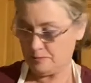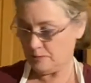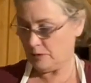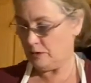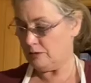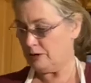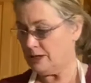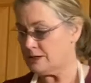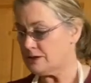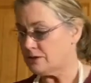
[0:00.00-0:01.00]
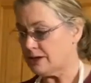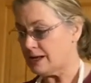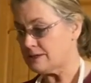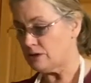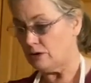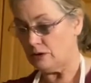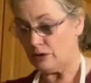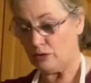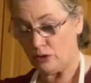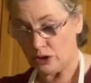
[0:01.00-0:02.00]
All right, so that's all the
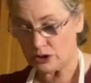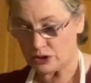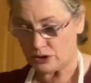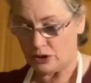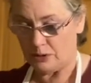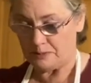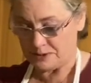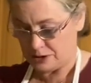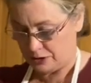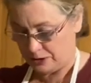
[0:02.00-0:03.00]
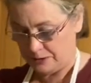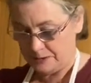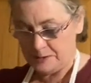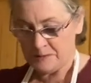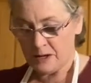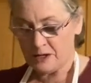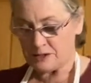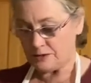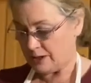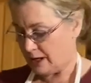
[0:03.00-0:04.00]
quarter cups done. So
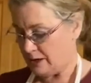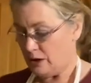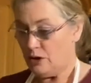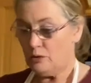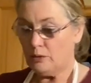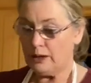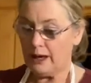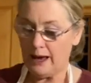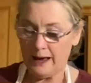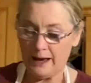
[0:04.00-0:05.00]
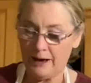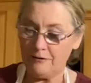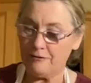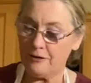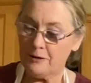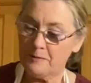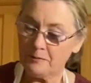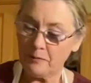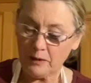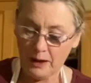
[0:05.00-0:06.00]
then we have
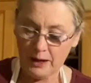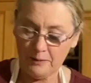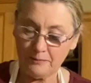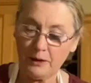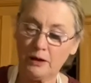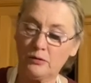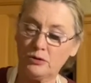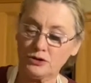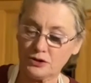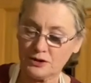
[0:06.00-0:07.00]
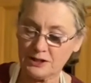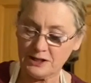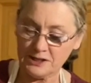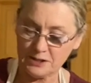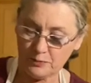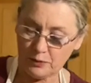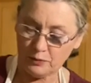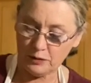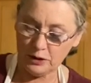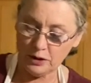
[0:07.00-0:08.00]
a quarter
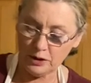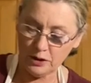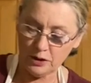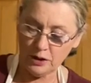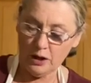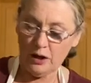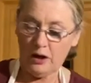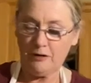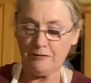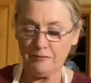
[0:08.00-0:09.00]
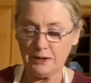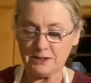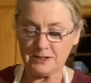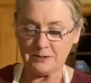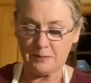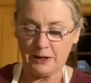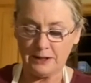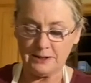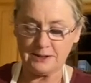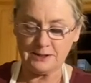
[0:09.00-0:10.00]
teaspoon of mixed
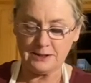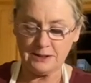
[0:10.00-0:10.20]
spice